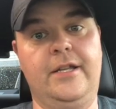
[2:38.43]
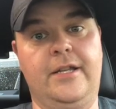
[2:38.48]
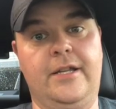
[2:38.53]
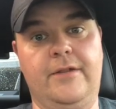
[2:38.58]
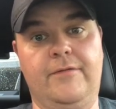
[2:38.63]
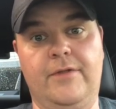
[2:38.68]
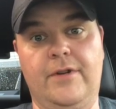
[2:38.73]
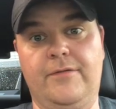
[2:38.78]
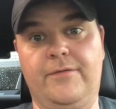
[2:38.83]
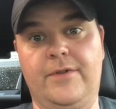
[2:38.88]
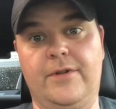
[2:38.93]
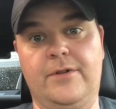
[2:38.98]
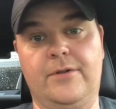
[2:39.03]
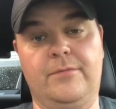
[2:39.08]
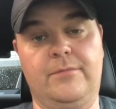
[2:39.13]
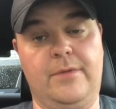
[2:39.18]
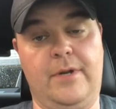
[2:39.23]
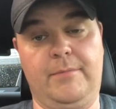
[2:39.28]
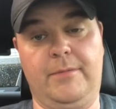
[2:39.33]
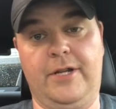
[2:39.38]
even if
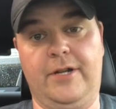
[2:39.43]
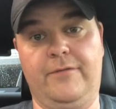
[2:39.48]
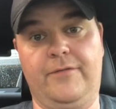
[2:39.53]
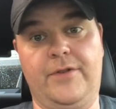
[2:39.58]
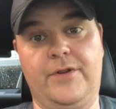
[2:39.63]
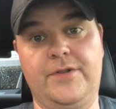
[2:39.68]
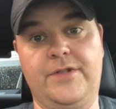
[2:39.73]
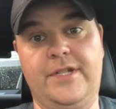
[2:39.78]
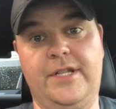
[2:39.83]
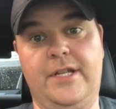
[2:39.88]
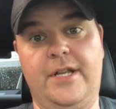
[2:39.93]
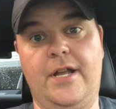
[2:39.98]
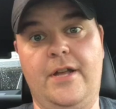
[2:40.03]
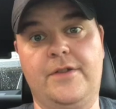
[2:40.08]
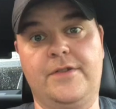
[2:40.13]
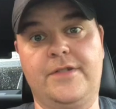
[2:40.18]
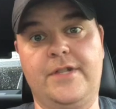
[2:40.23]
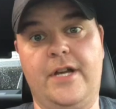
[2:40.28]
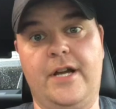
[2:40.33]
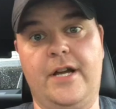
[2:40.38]
they're sitting
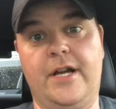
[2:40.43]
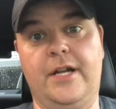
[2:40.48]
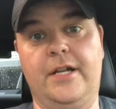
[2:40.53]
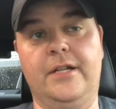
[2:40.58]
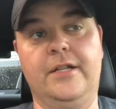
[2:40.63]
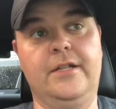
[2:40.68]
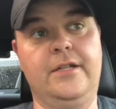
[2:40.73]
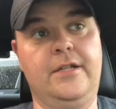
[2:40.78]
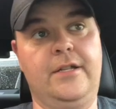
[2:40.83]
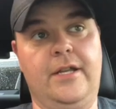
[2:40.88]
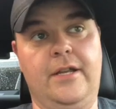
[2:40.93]
outside,